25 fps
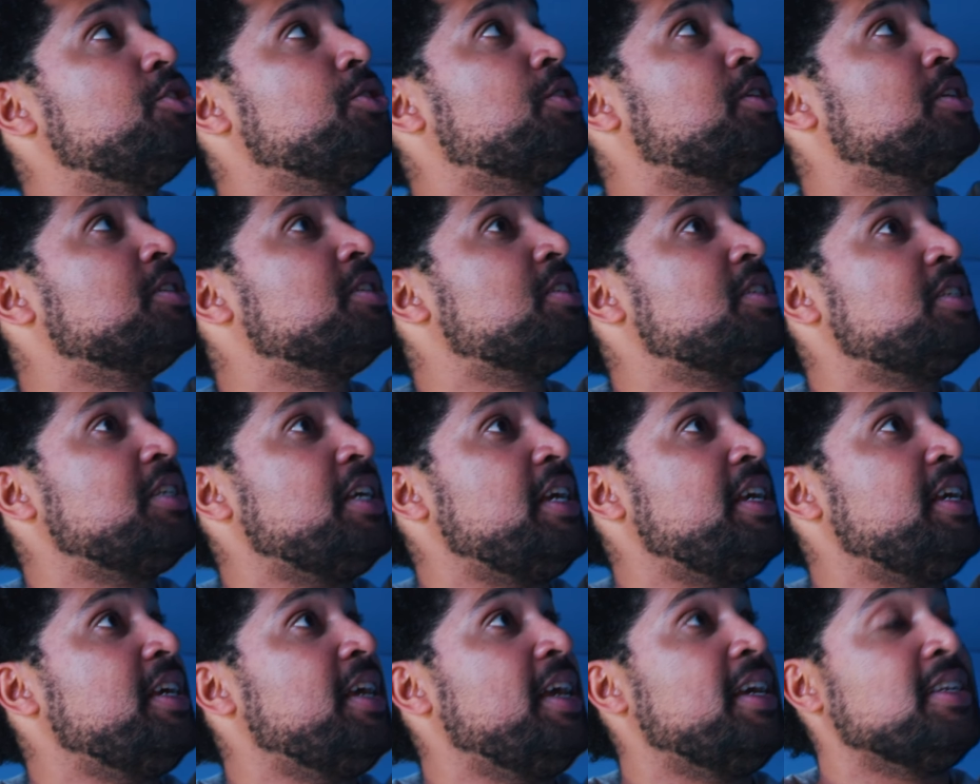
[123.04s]
you can
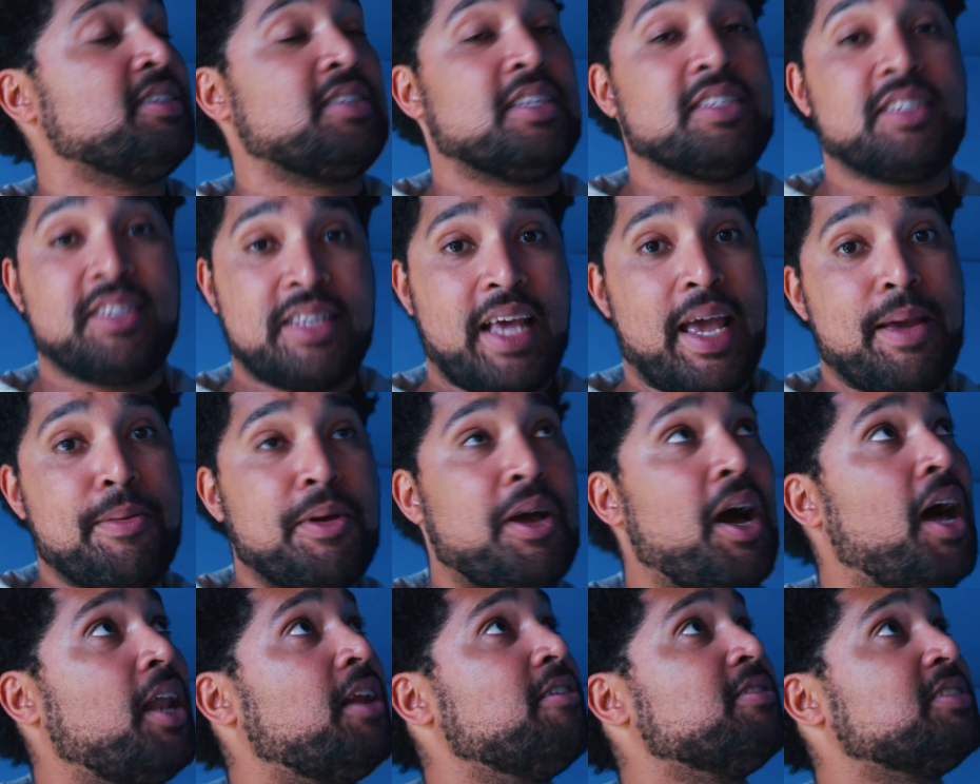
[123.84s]
see, it's the same
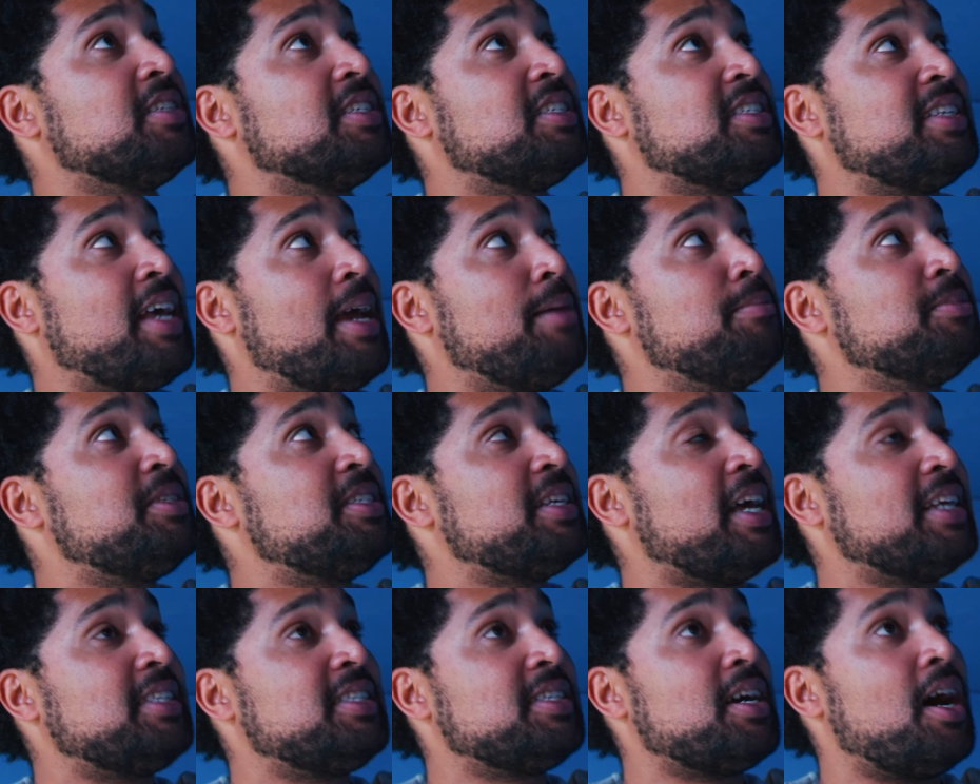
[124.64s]
color, it's the same
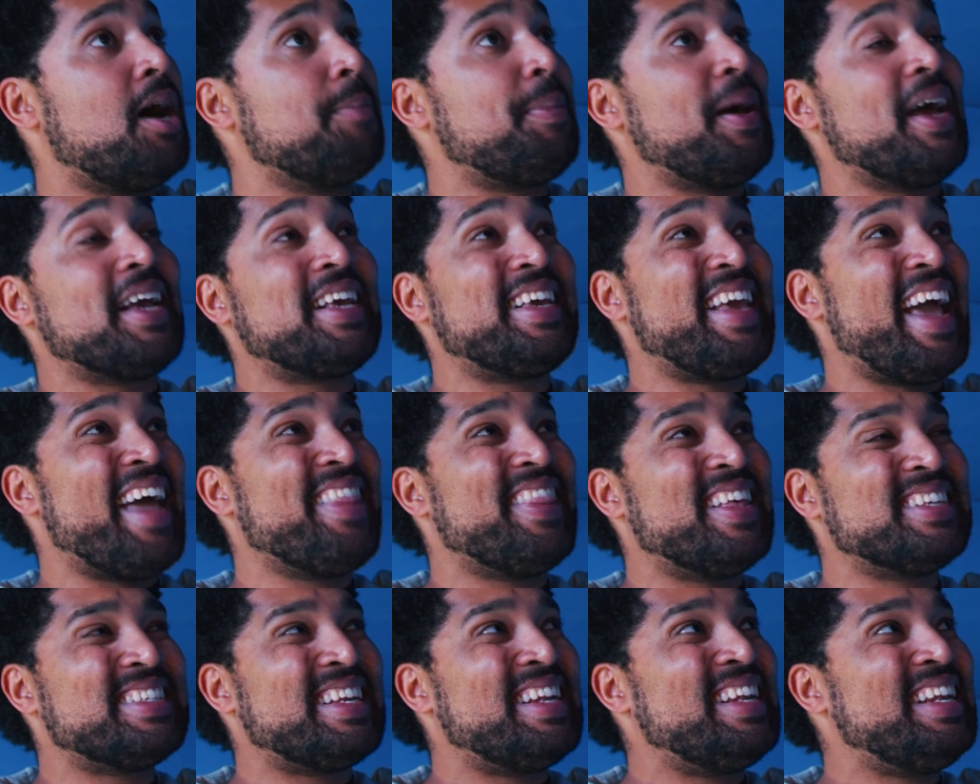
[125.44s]
setup. Again,
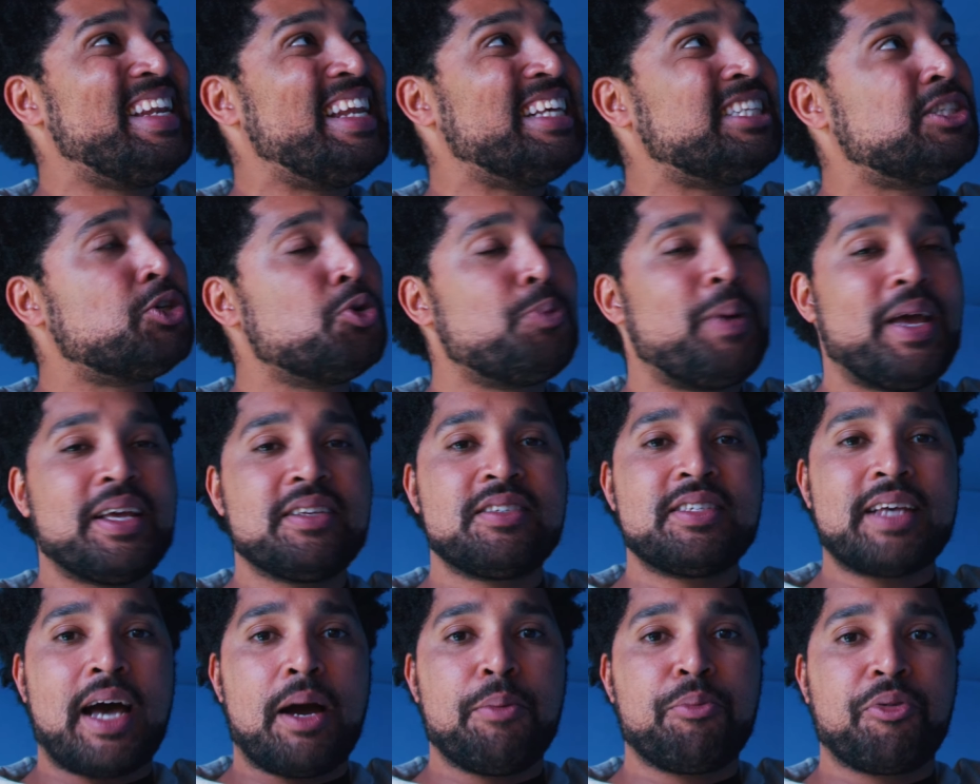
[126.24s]
there's a little bit of
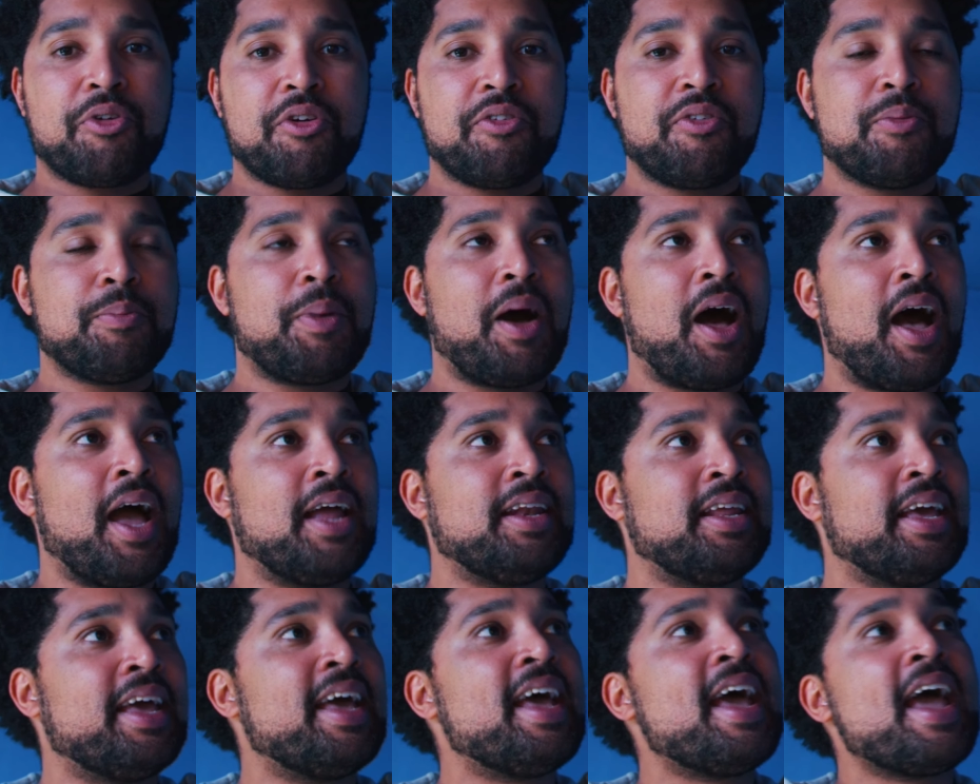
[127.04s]
soundproofing
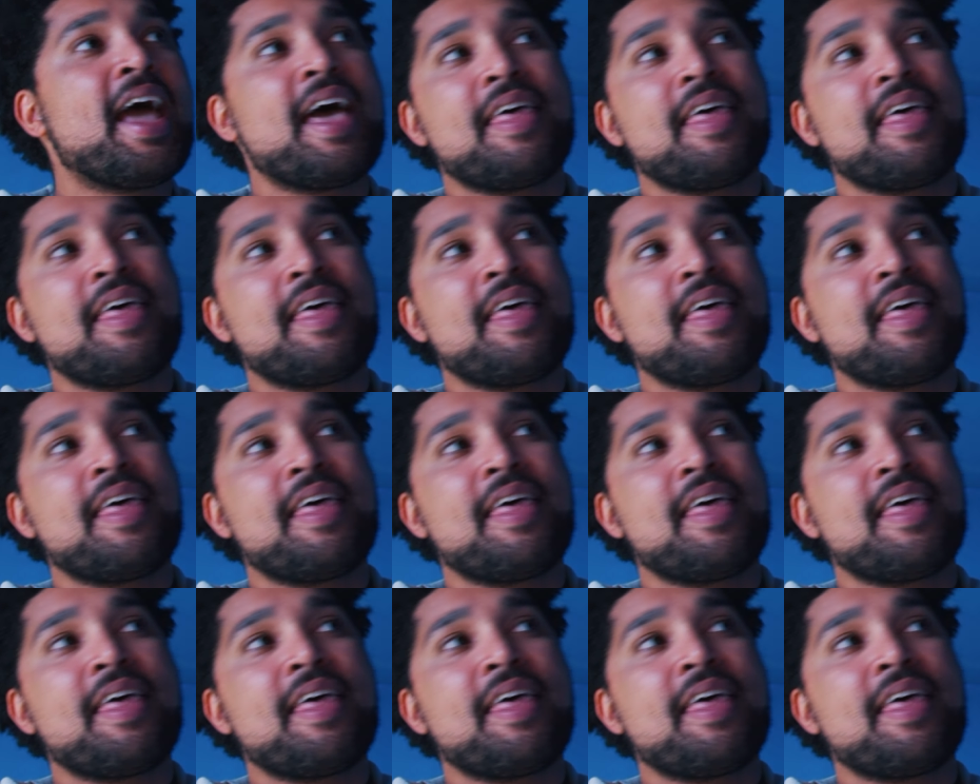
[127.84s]
behind it.